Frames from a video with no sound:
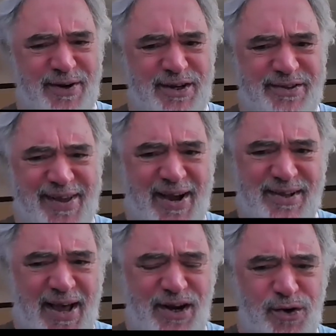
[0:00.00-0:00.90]
and
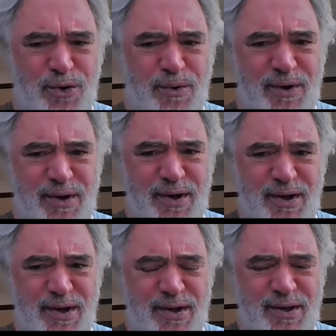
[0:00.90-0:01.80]
exactly I don't know
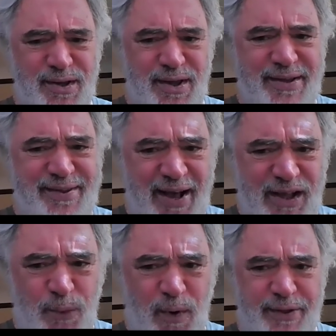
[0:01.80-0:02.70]

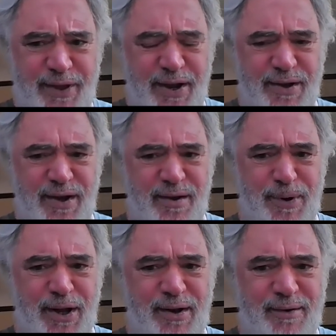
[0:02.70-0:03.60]
exactly why they
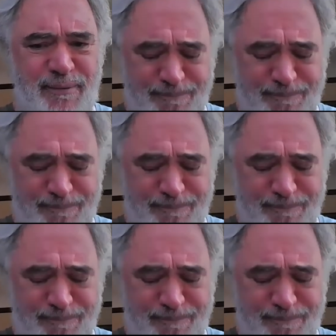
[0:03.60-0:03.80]
did, but